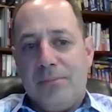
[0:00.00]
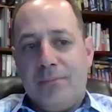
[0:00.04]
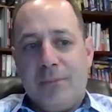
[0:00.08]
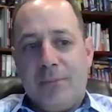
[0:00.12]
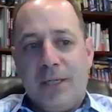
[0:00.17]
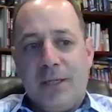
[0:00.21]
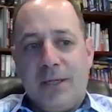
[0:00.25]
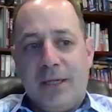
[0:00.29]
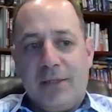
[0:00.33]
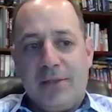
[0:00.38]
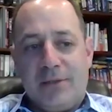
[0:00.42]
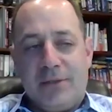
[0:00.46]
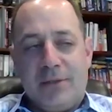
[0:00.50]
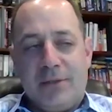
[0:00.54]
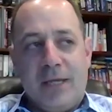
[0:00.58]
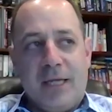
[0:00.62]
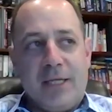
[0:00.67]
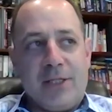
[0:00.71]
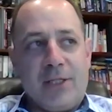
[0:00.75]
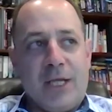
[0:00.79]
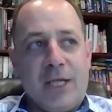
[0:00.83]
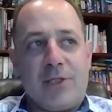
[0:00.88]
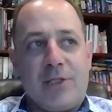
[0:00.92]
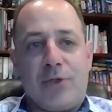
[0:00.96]

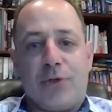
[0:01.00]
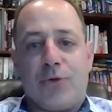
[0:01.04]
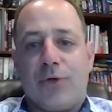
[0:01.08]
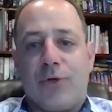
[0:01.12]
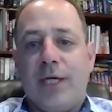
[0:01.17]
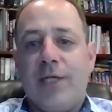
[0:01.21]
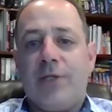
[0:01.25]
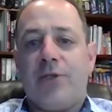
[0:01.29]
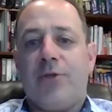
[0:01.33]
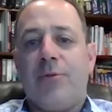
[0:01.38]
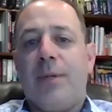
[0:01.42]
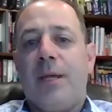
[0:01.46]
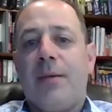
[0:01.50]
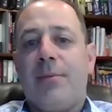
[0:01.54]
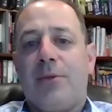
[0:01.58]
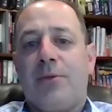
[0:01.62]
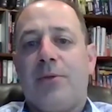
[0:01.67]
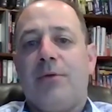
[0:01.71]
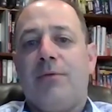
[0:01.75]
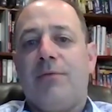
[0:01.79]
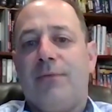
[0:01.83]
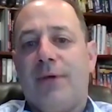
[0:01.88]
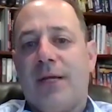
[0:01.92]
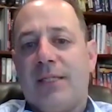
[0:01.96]
It's great to be able to
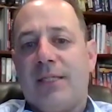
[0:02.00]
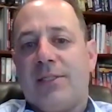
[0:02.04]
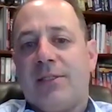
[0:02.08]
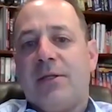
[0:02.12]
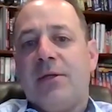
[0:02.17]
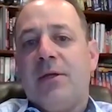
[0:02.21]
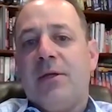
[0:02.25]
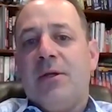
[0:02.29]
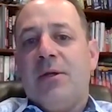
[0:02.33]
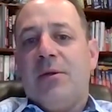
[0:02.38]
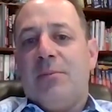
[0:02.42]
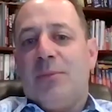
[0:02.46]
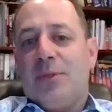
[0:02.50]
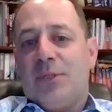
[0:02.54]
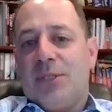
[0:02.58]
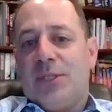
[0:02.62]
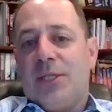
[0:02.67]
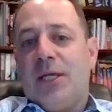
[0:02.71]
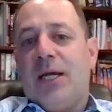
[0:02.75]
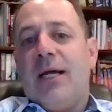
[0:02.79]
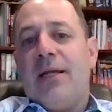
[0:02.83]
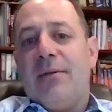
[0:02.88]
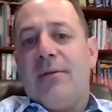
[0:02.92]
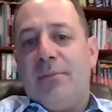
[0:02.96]
invest
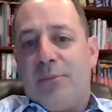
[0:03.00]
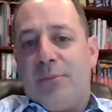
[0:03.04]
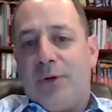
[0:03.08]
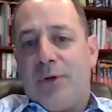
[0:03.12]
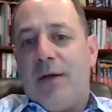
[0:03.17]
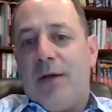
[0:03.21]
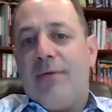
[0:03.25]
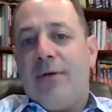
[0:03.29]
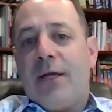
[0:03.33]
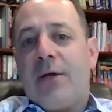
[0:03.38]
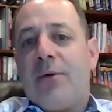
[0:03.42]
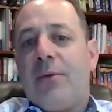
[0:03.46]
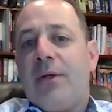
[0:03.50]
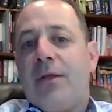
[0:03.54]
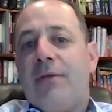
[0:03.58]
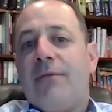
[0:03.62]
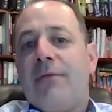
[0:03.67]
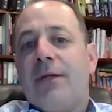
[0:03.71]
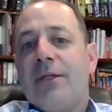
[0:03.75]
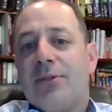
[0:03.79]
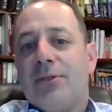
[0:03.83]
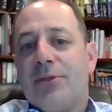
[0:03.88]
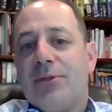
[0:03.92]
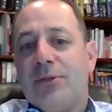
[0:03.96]
beside private equity
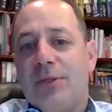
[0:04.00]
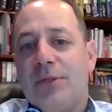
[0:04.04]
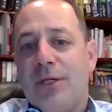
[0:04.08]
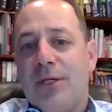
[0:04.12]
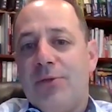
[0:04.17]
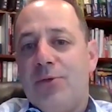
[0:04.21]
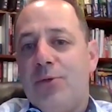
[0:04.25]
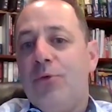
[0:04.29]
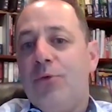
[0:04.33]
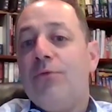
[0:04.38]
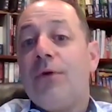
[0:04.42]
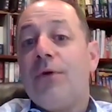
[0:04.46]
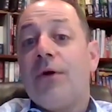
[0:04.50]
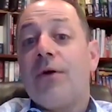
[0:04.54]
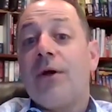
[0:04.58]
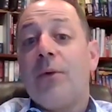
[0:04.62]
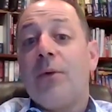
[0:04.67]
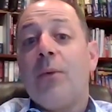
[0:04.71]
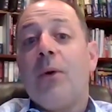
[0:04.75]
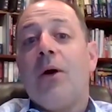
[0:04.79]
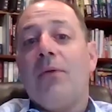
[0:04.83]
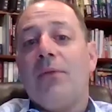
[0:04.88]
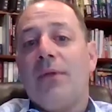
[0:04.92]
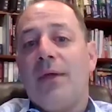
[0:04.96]
investors. They do very
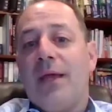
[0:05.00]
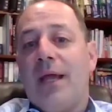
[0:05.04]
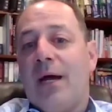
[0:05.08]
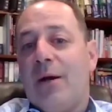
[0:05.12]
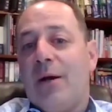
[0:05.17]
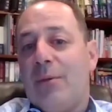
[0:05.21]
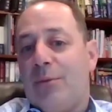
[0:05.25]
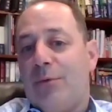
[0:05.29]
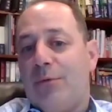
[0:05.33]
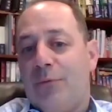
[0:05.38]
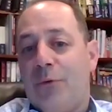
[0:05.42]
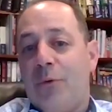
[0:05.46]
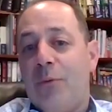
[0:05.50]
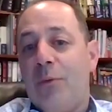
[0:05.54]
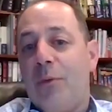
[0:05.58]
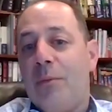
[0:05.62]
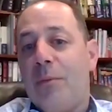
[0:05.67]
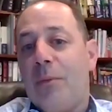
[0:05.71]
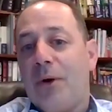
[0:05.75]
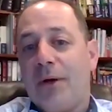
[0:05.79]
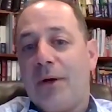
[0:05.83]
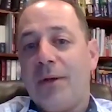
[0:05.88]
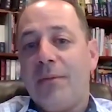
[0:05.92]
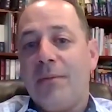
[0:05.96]
well. They outperform the
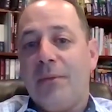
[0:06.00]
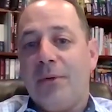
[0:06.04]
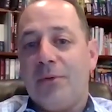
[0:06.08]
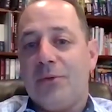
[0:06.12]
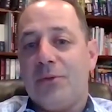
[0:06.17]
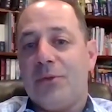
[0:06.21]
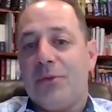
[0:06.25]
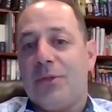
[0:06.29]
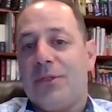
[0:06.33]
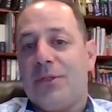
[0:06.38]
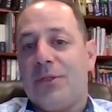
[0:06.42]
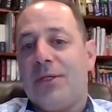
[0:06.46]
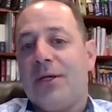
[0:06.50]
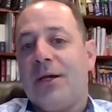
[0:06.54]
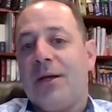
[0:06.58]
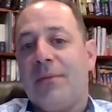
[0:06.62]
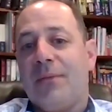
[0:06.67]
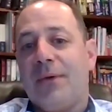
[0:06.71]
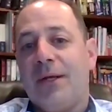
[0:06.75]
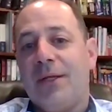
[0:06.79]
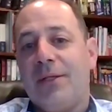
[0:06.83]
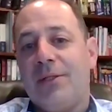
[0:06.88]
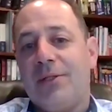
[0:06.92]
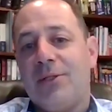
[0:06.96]
market most of the time,
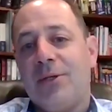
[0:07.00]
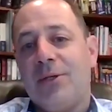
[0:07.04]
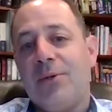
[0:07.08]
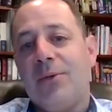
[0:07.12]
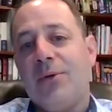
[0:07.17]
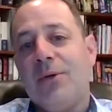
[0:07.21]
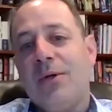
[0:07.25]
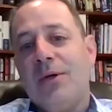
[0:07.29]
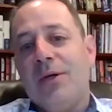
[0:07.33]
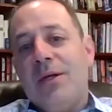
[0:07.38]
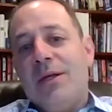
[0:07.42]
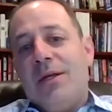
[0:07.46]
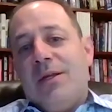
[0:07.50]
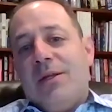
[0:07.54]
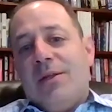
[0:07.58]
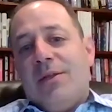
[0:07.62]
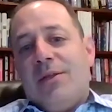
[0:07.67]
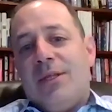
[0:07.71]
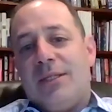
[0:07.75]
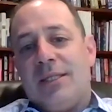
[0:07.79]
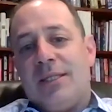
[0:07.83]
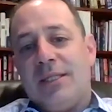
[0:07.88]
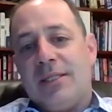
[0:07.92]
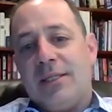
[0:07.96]
right? So
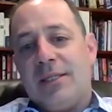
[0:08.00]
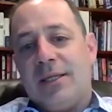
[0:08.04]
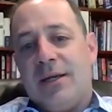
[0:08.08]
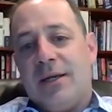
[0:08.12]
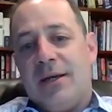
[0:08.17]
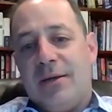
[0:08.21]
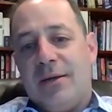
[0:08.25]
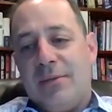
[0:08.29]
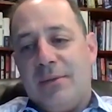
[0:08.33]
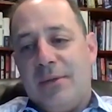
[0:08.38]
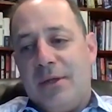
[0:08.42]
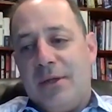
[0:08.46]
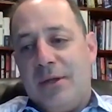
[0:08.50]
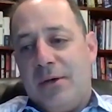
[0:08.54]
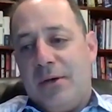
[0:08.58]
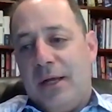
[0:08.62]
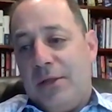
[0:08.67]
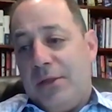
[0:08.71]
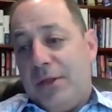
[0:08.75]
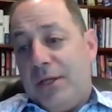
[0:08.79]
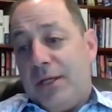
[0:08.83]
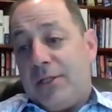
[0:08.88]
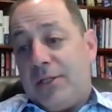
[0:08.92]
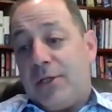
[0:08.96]
this is I
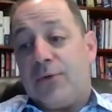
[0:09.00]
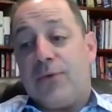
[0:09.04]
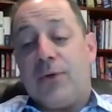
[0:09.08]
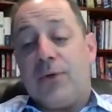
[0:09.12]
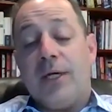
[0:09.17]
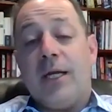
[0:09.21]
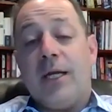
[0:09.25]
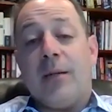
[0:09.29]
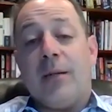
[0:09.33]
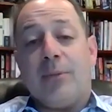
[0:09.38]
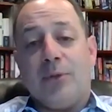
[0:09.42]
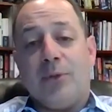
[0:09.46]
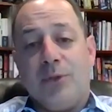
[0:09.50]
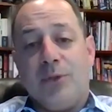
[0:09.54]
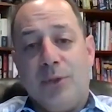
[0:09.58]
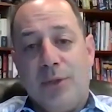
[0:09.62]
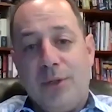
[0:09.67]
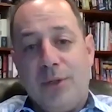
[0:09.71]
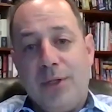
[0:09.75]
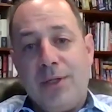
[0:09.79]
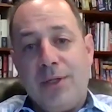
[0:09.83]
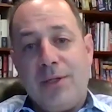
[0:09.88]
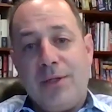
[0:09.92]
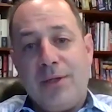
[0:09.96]
think it's a great
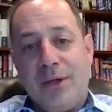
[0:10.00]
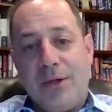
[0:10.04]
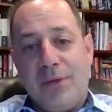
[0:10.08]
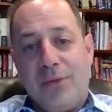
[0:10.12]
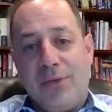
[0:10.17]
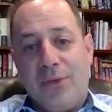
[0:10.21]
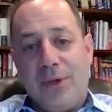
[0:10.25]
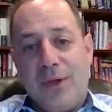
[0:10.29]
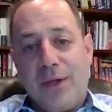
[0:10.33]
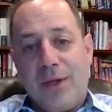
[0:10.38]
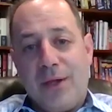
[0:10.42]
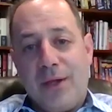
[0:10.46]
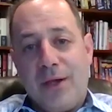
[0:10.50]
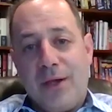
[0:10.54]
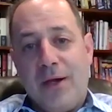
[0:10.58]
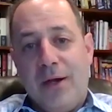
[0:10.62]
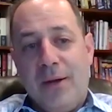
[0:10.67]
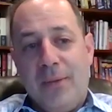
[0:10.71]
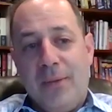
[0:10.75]
opportunity. I think